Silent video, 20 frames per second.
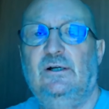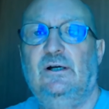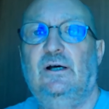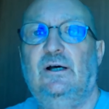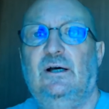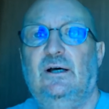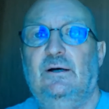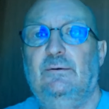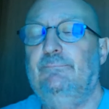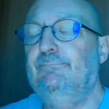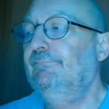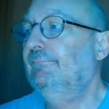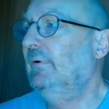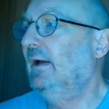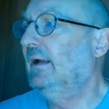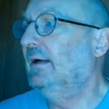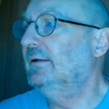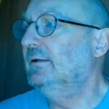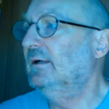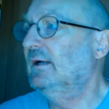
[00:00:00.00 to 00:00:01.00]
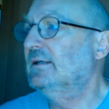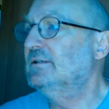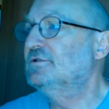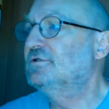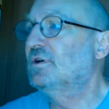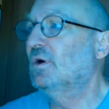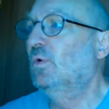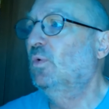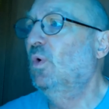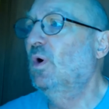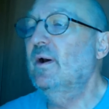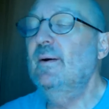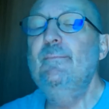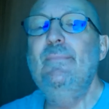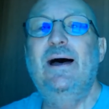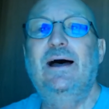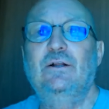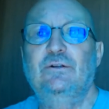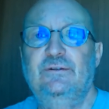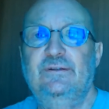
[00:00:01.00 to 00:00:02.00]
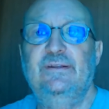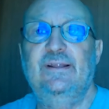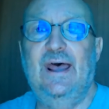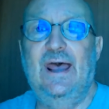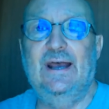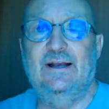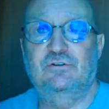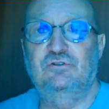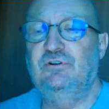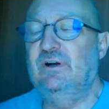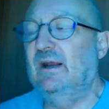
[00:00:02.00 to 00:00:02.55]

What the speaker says: And so what about Acts